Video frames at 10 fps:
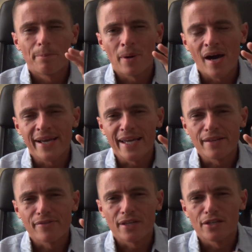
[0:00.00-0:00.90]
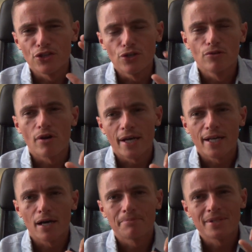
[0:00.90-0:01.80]
buying anything new right
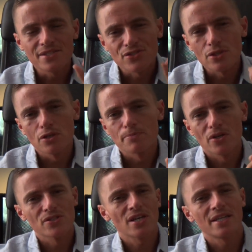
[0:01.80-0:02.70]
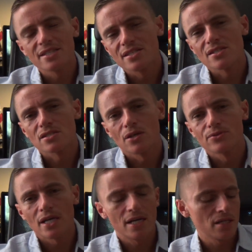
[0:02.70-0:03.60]
now. But it's good because I need to
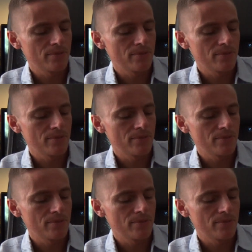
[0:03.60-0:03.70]
slow down.